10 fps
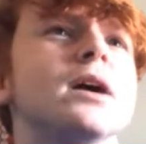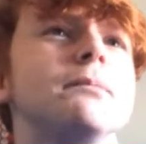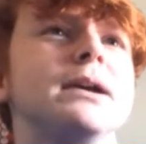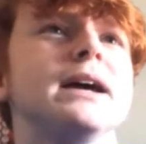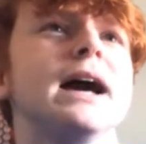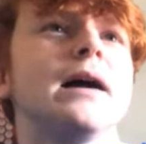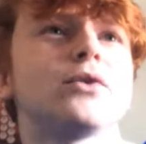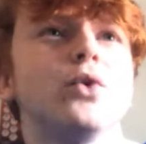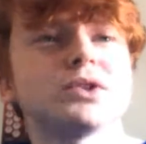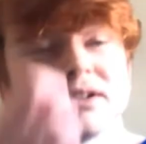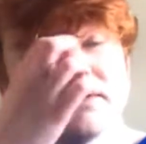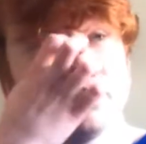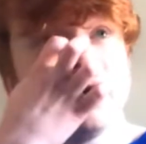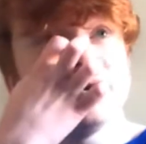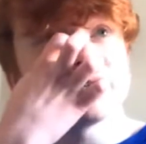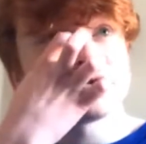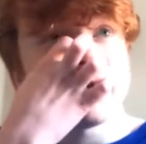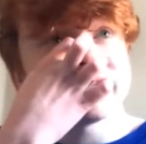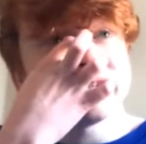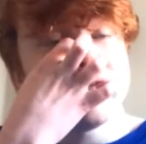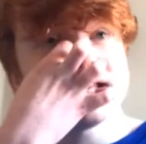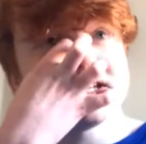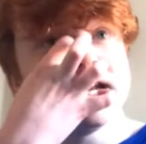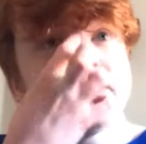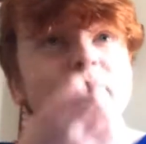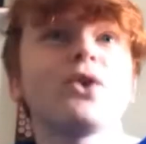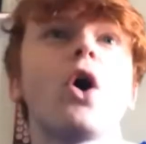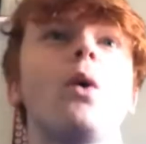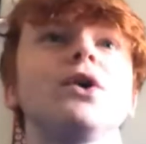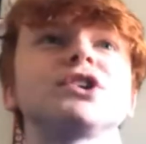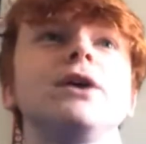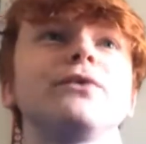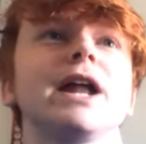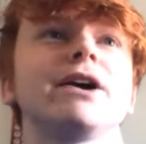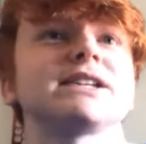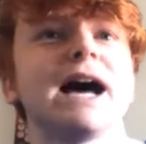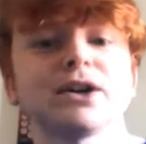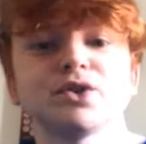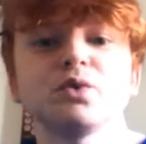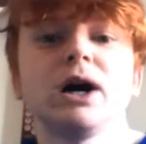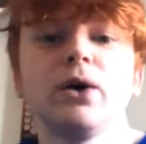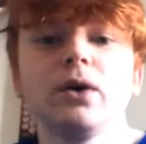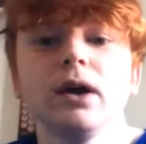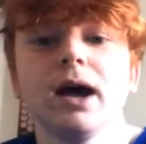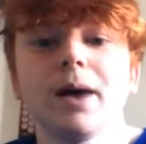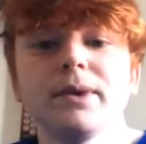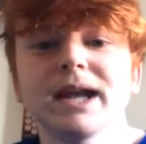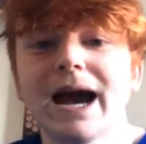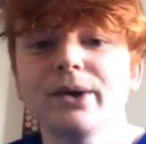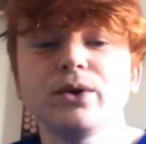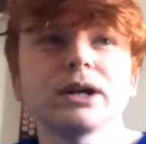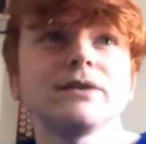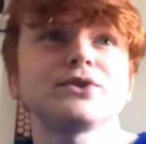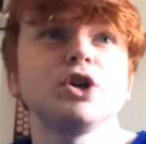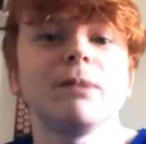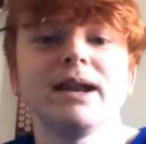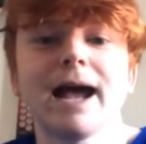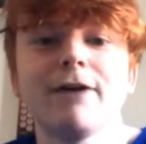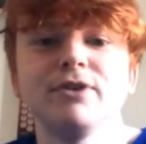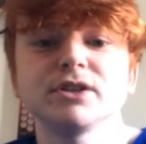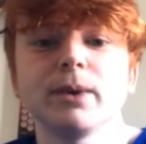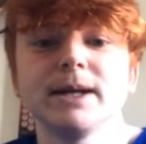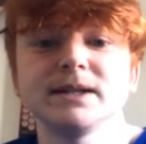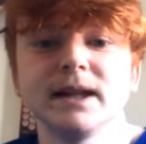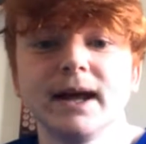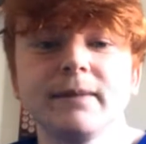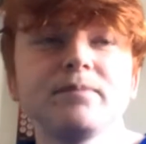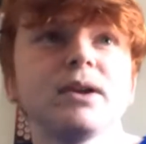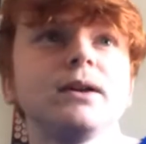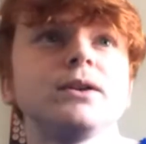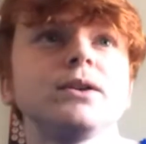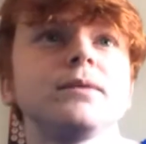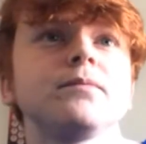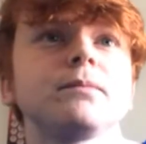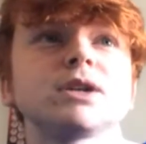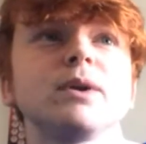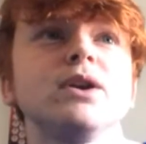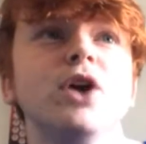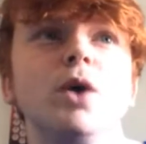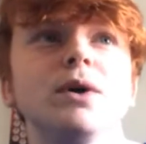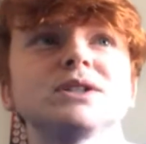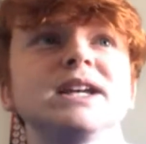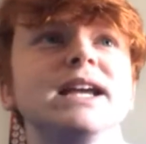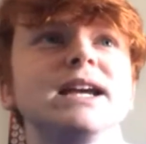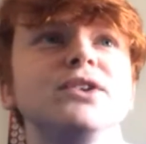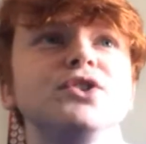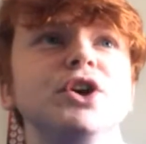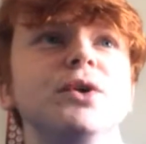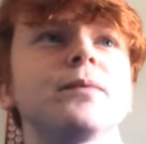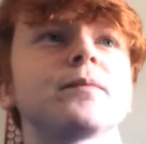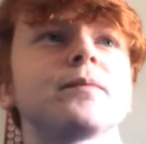But yeah, of course, loads of threats in their team. We got to watch out for their attack as well. And we cannot give too many errors away today because we know what City can do.